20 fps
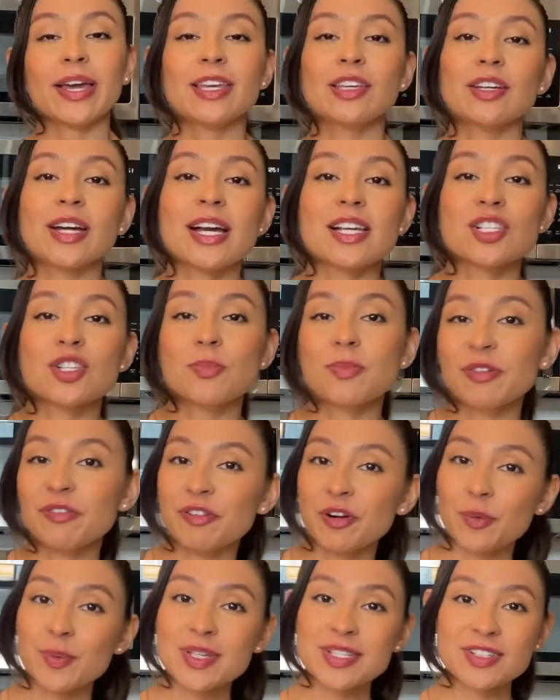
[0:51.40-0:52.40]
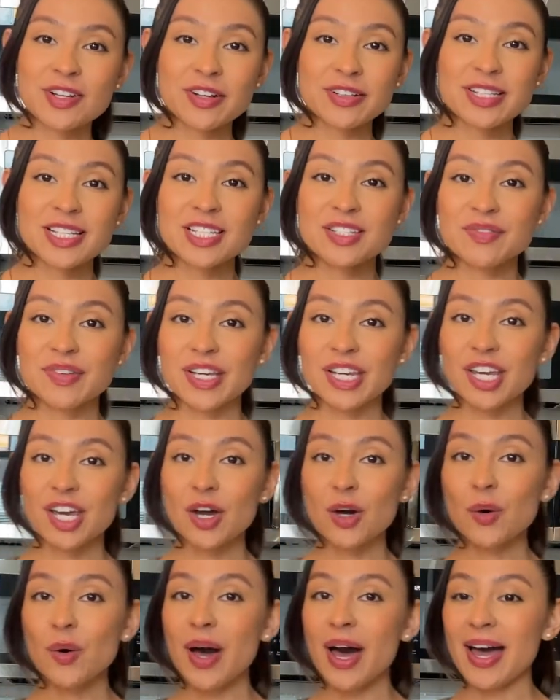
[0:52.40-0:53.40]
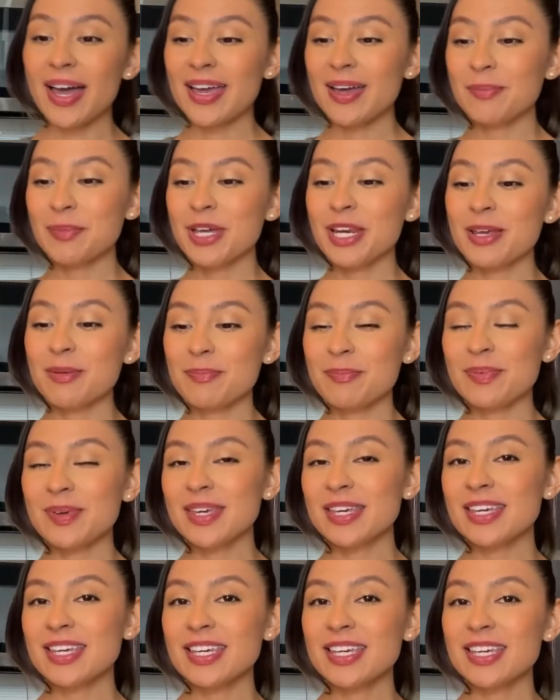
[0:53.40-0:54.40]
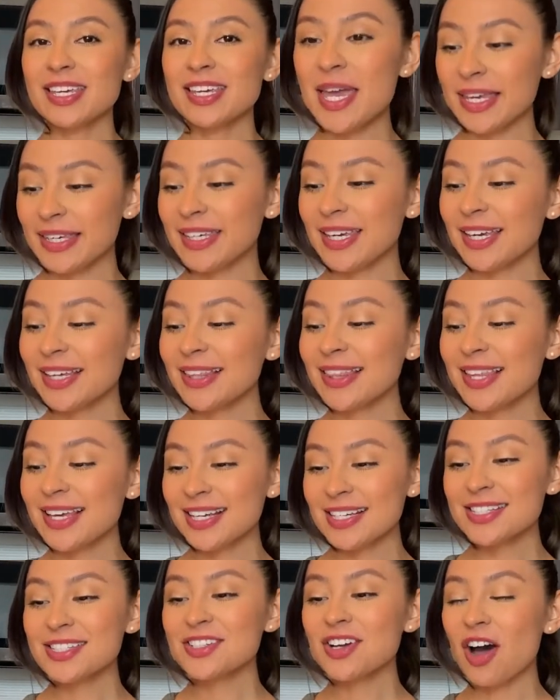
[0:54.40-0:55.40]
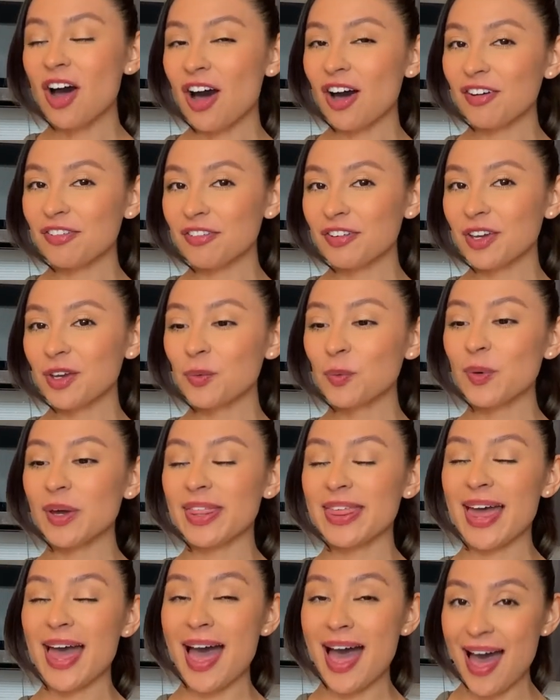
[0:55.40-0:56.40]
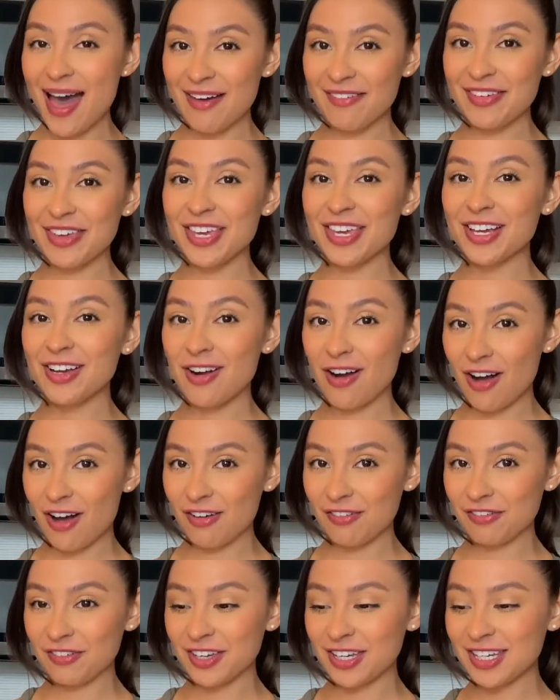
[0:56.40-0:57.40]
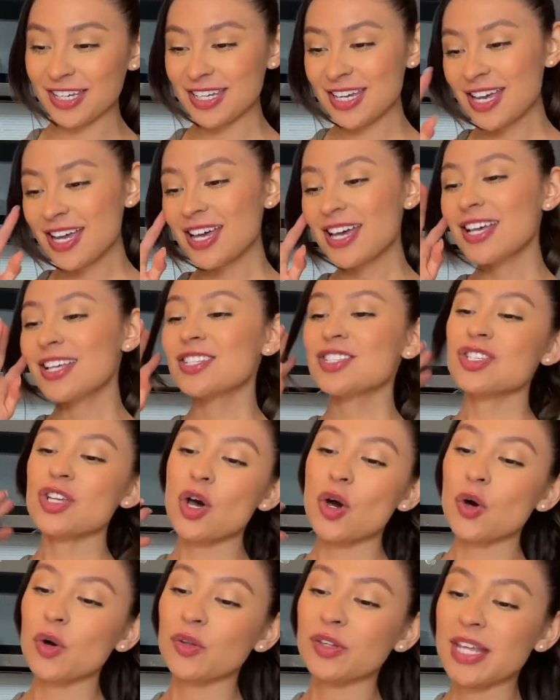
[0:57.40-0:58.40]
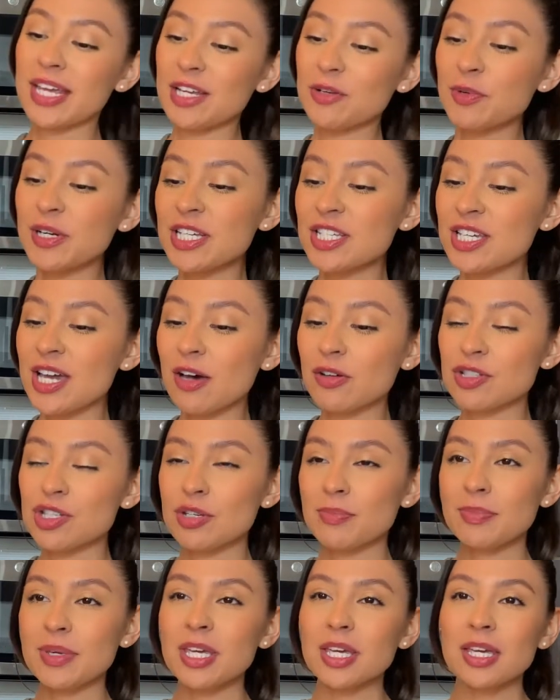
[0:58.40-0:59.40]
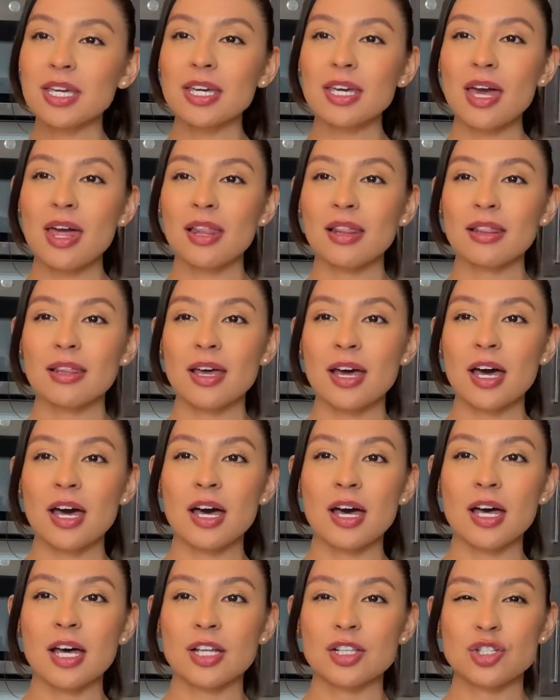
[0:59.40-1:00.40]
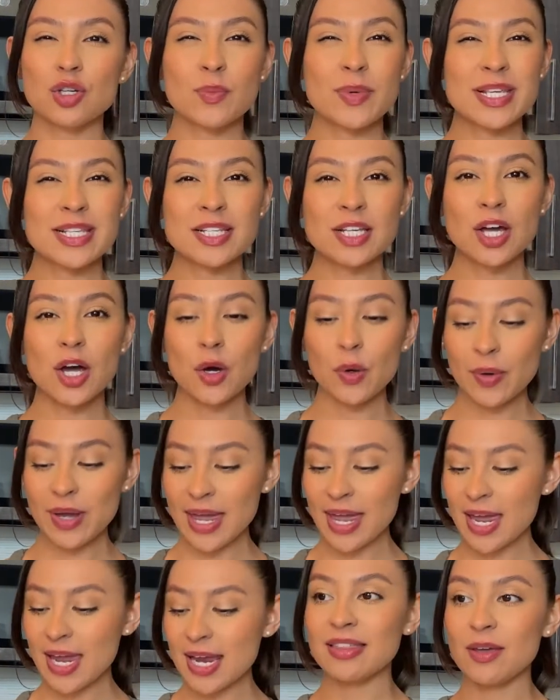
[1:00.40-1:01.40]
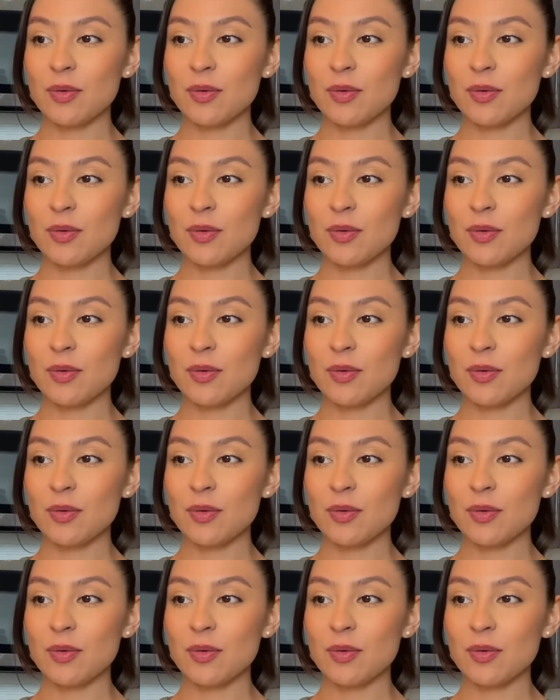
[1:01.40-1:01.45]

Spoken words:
you guys, so before we start this video, I am gonna be making this coffee with Javy coffee. So they reached out to me 2 weeks ago and they